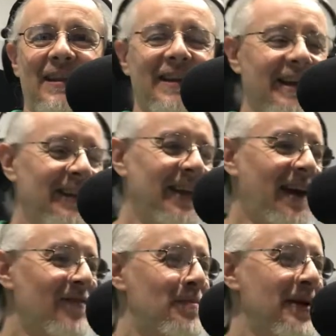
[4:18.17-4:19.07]
lately
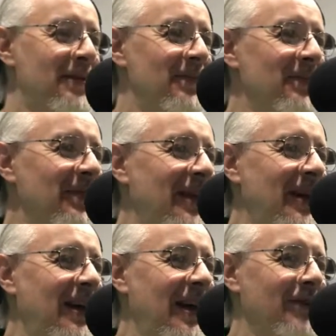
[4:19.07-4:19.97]
I've been
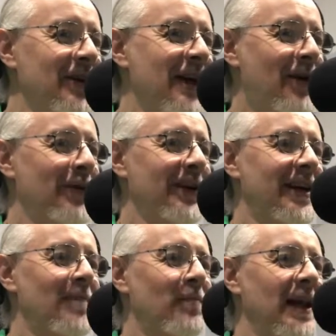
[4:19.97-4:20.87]
every now and
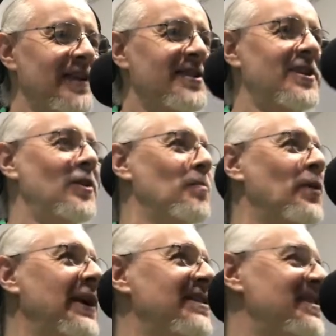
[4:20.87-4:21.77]
again blasting your
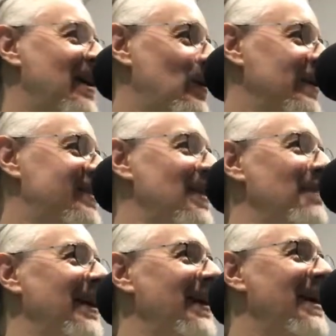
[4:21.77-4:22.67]
brains out with
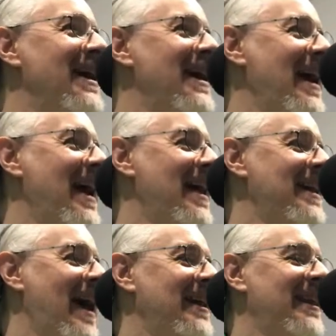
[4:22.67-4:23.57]
something,
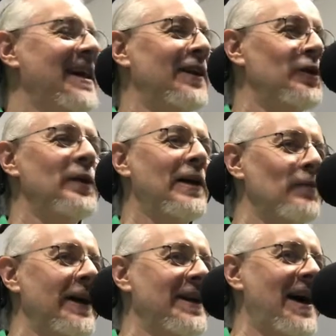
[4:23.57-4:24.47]
and I think I'll do that
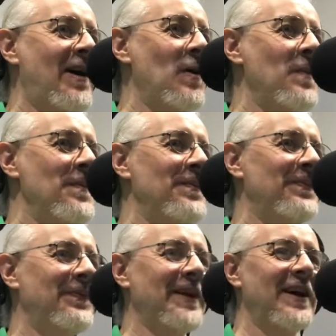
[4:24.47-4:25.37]
right now.
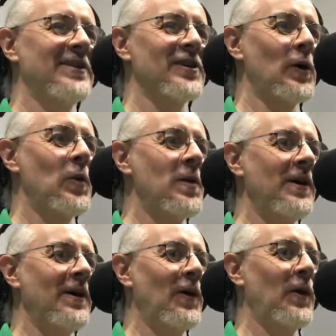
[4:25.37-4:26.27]
So
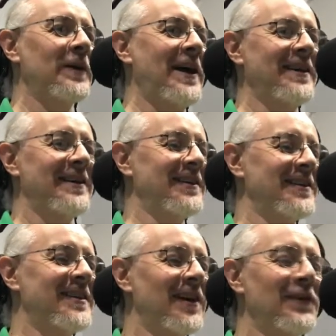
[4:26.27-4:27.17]
hold on to
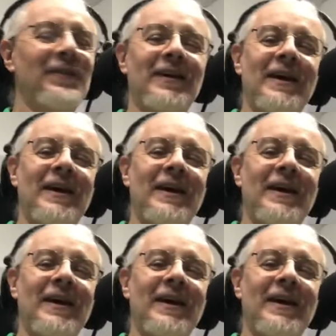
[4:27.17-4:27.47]
yourself.